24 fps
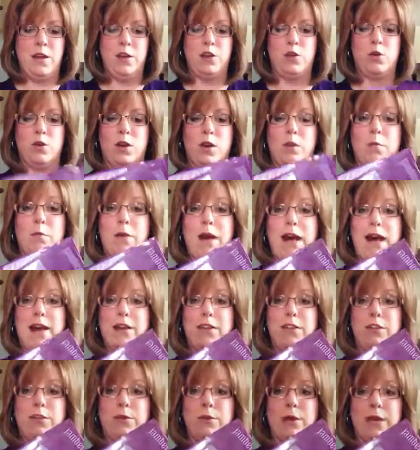You can
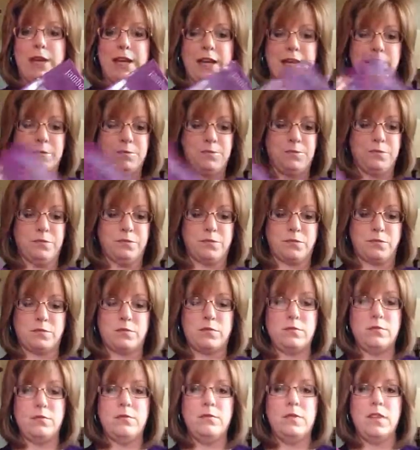buy 3,
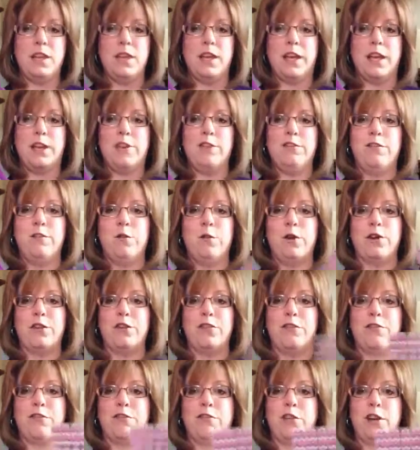get a 4th
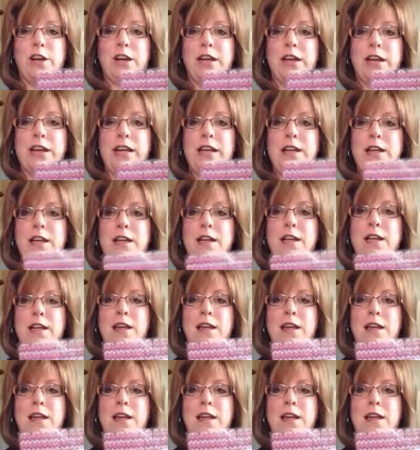free.